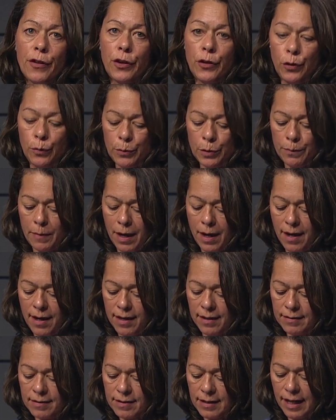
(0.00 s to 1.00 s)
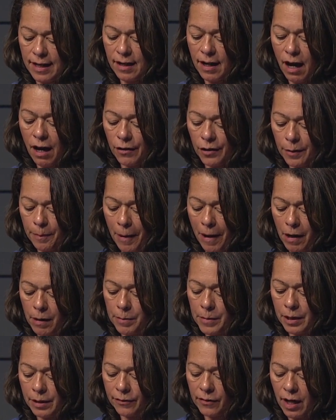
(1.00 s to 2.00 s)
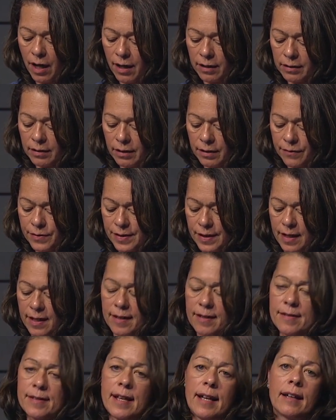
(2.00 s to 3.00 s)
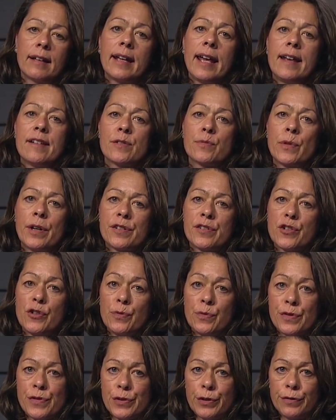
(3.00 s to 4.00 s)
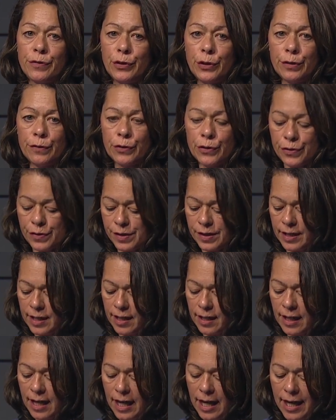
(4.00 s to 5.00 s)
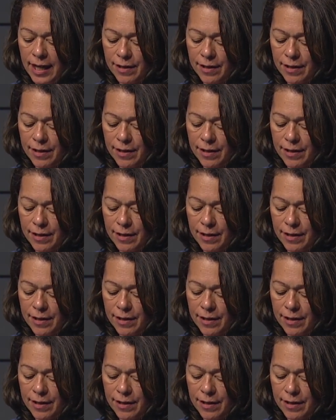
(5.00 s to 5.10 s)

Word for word: the human mind. And our Department of Cognitive Science at Case Western Reserve University